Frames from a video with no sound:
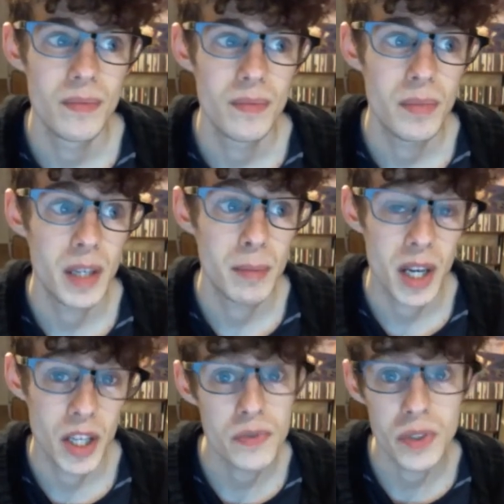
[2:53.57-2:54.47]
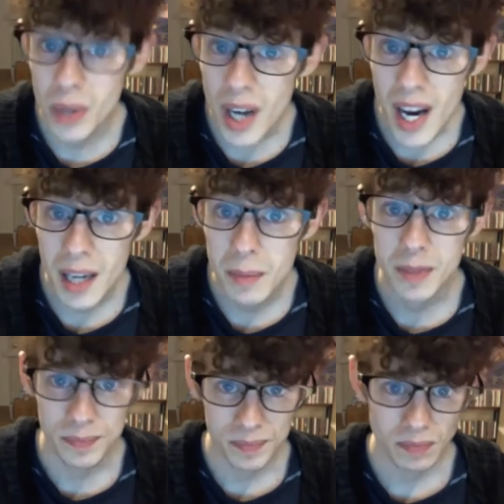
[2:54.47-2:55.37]
being punished for crime
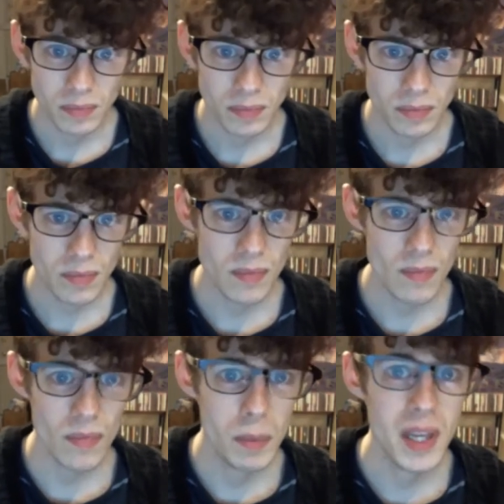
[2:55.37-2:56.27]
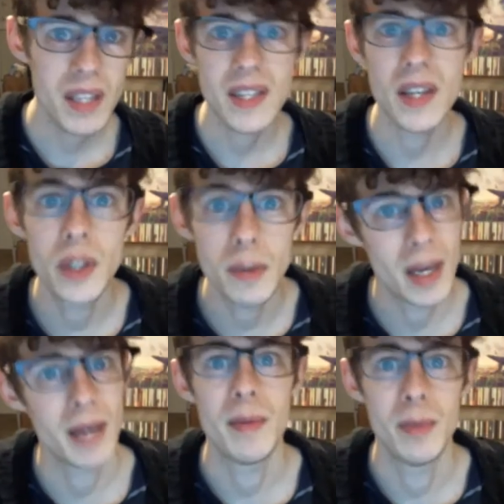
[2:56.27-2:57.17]
means that only
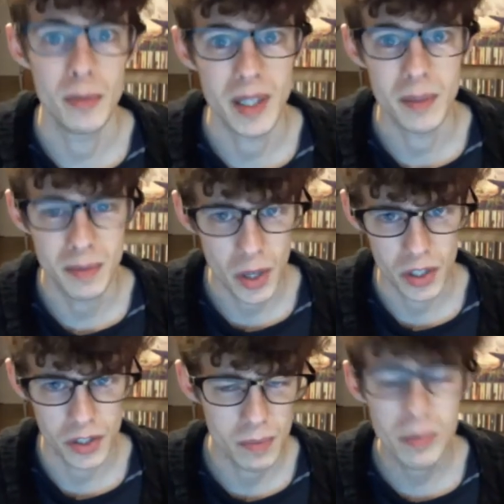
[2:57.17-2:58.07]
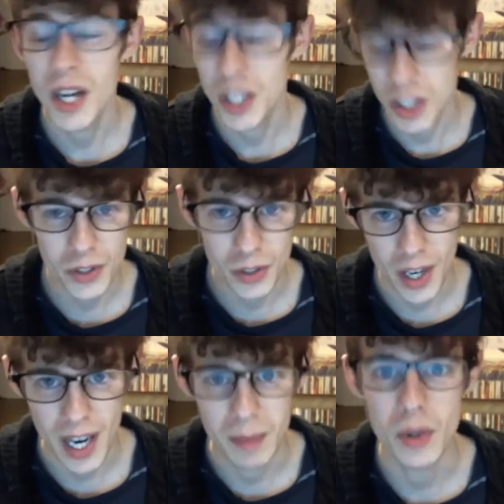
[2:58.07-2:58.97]
black people are being punished for
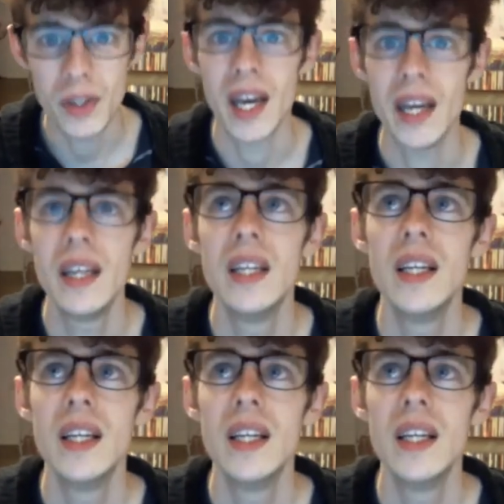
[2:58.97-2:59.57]
crime, or that